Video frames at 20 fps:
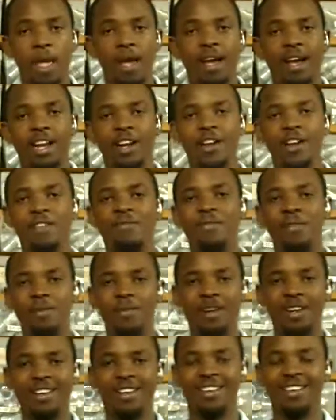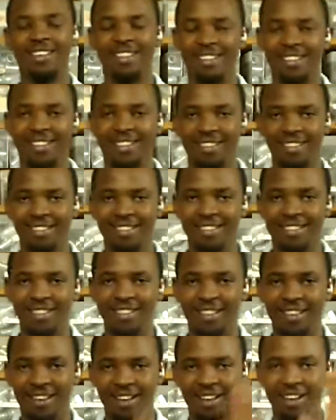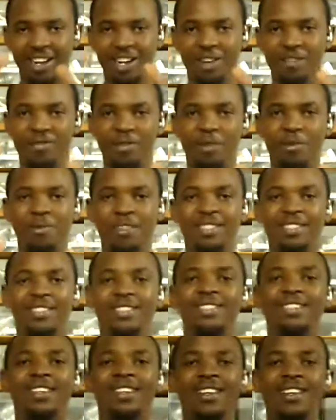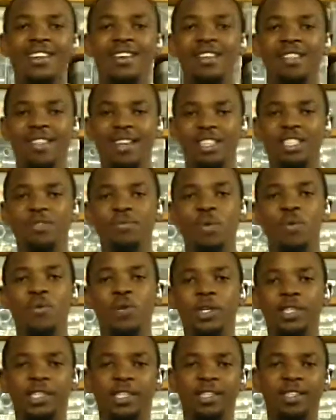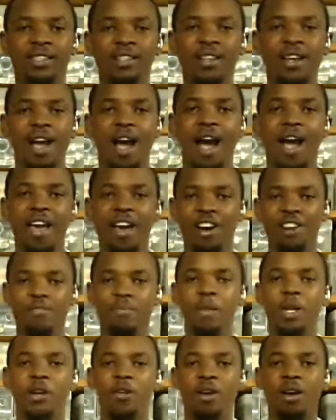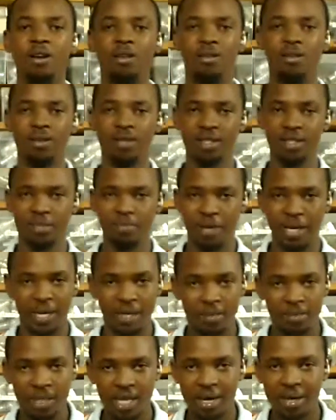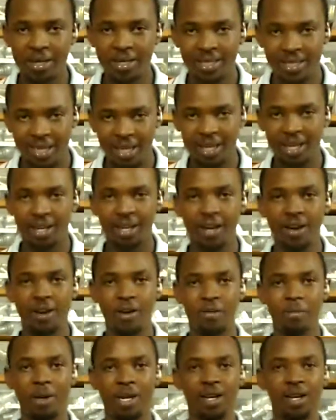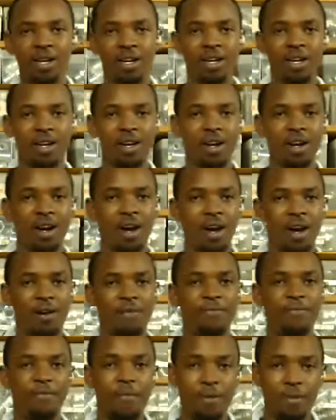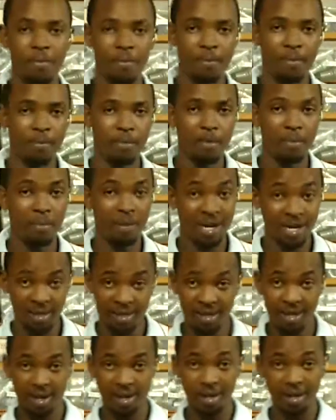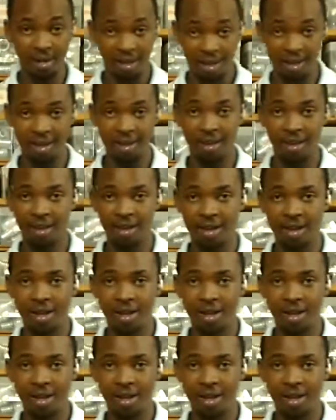Hello everyone. Hello viewers. Thanks for watching. I have been your host. My name's sir-guinnie from Mombasa, Kenya.